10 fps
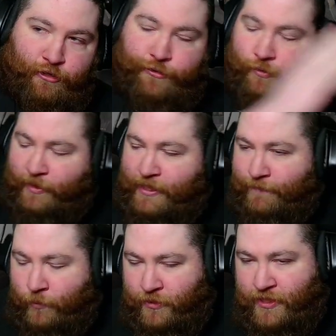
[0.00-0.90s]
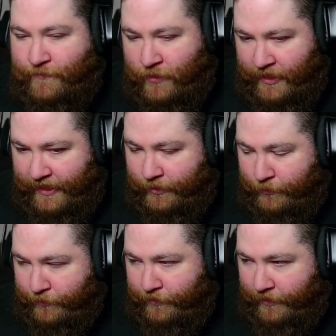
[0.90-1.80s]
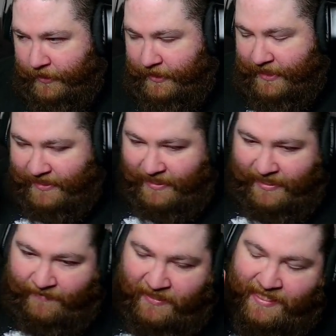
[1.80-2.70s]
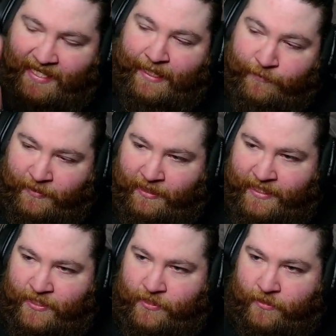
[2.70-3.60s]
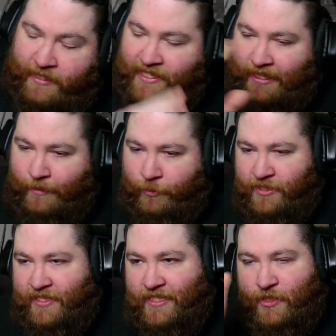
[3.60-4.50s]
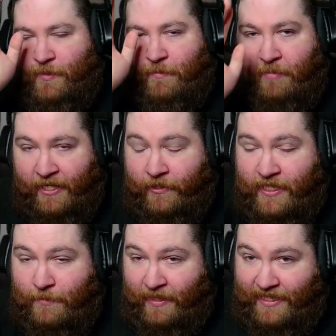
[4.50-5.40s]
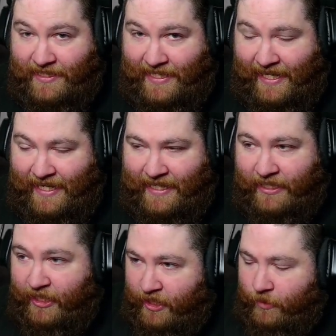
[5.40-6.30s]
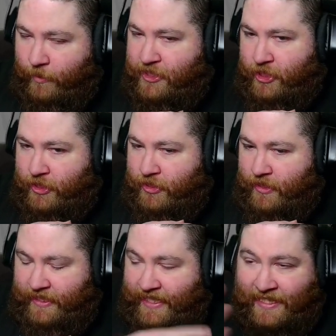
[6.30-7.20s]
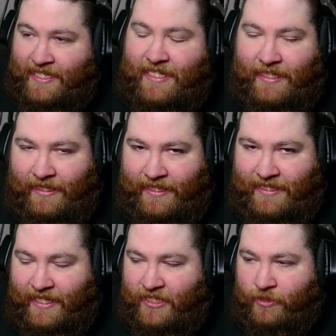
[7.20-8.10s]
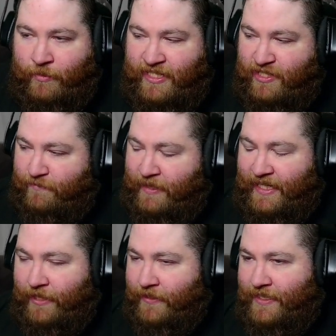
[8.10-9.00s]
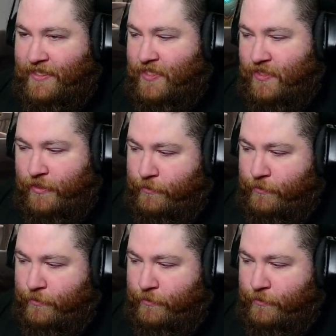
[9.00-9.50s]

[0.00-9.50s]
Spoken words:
3/4 of our health, and then I have to get out of a laser. He teleports next to me, parries my attack, which instantly takes the rest of my health. It's so